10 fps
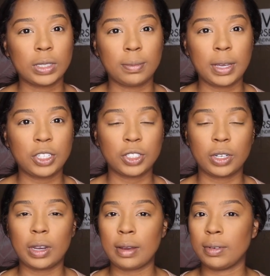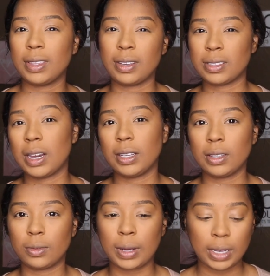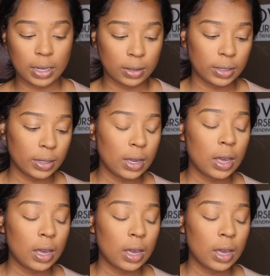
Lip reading: to make sure everything is kind of the right color.